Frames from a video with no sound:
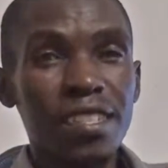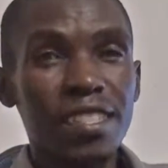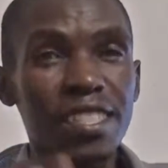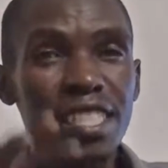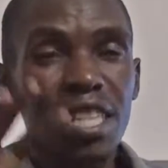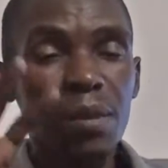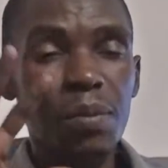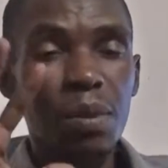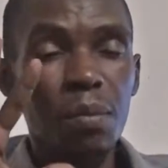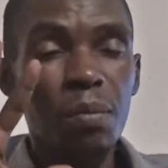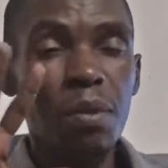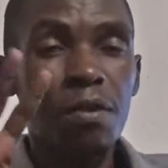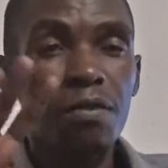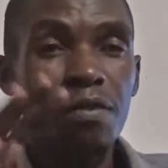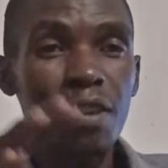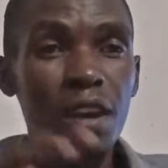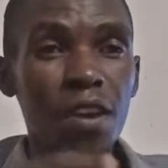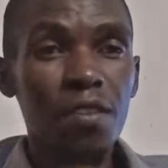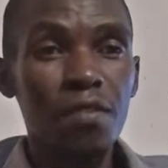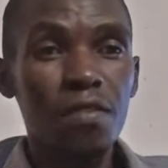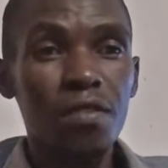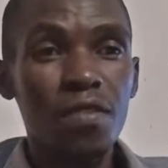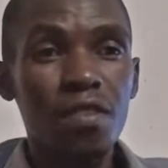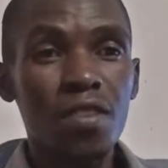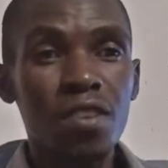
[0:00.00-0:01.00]
Step number
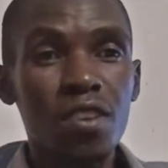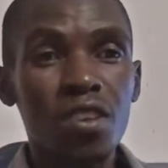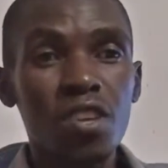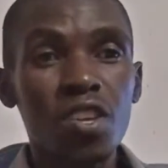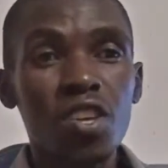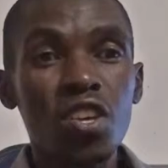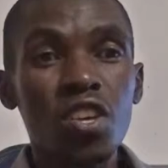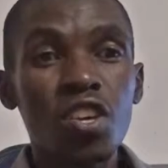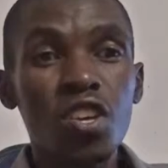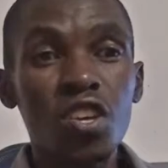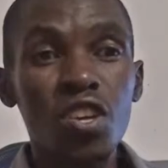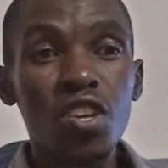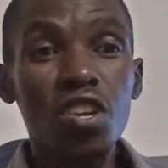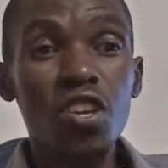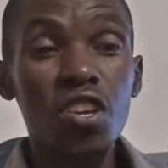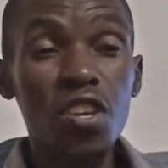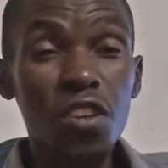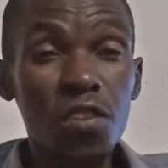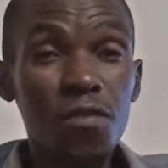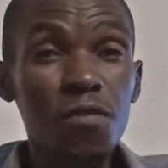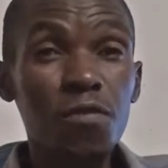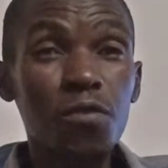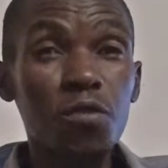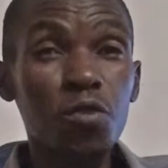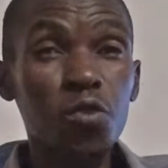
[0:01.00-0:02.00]
5,
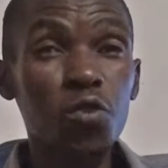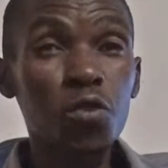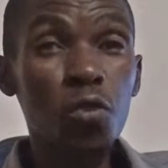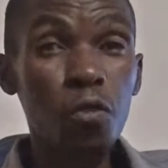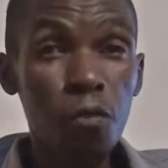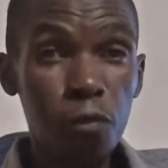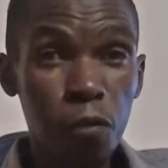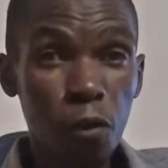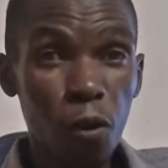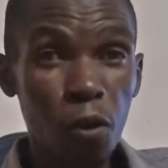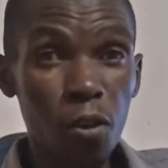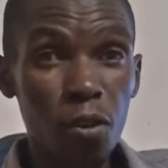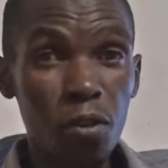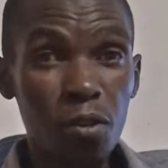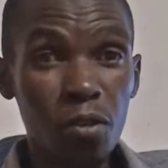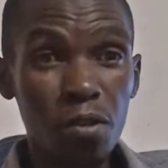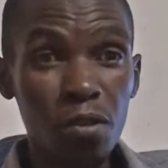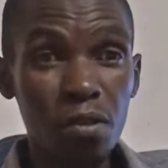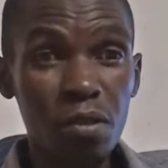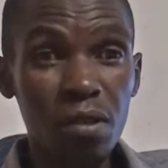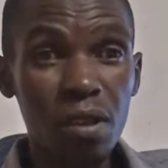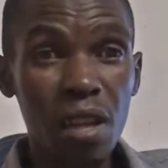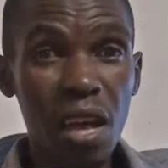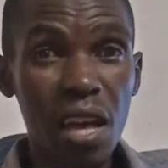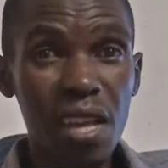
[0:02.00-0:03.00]
if you do fall,
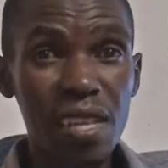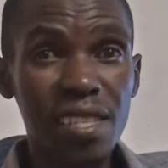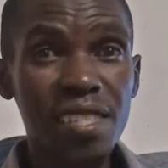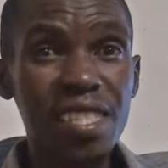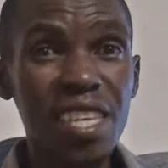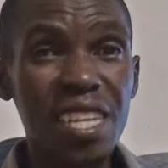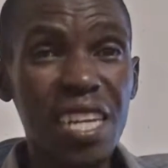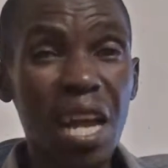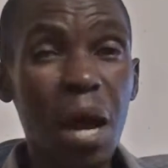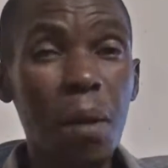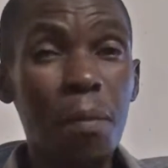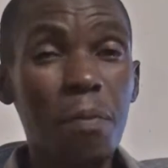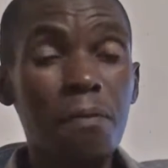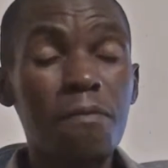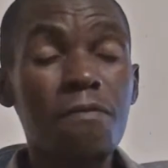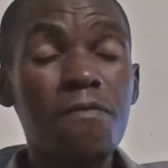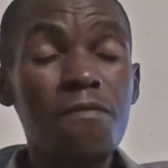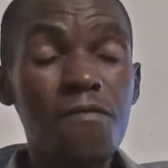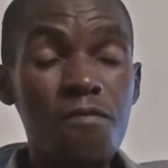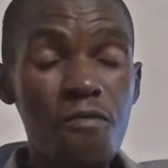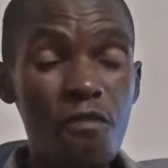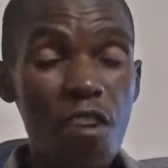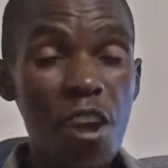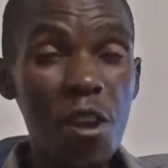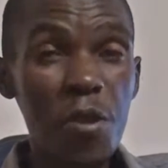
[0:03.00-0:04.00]
stand up
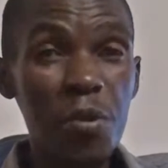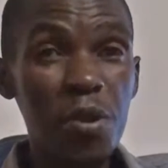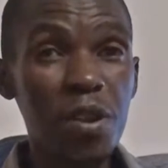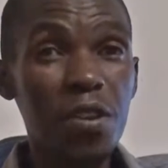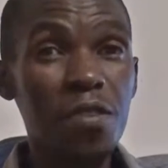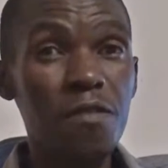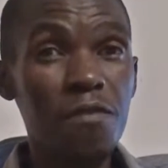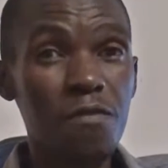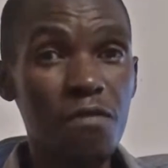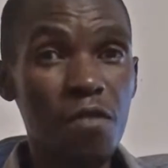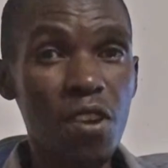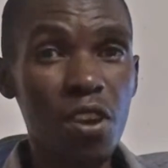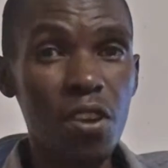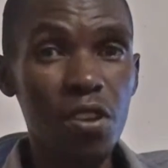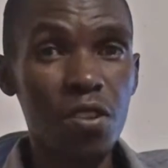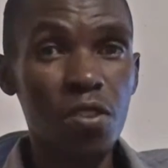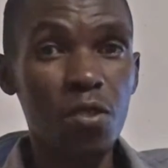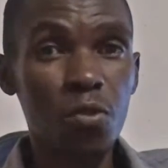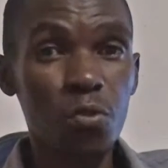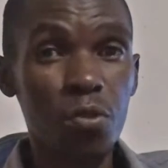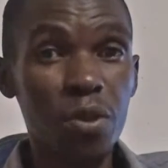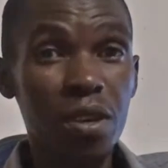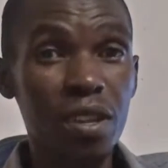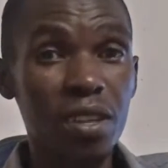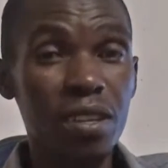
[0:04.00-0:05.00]
very, very
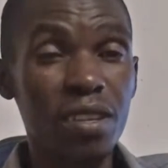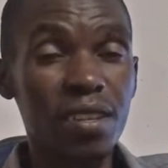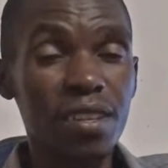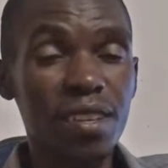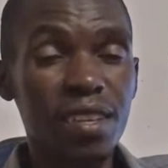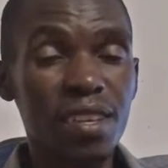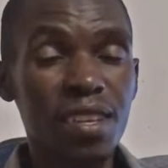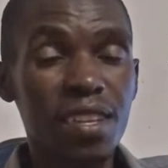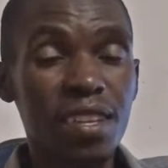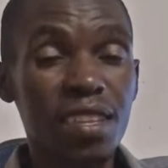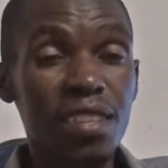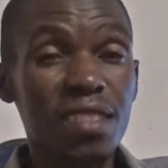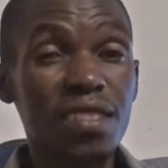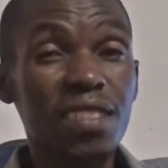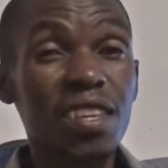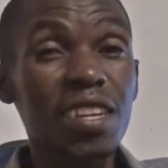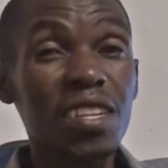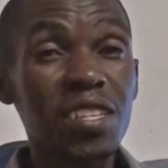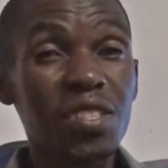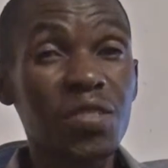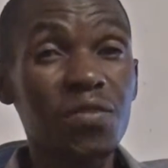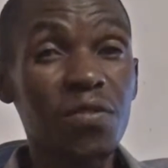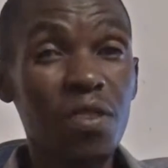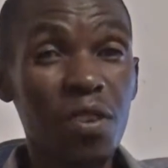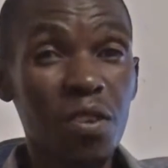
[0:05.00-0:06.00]
quickly.
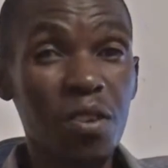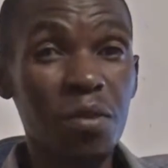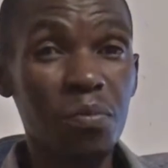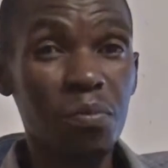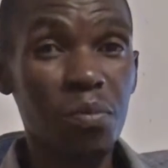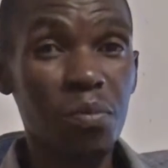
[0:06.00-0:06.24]
That is very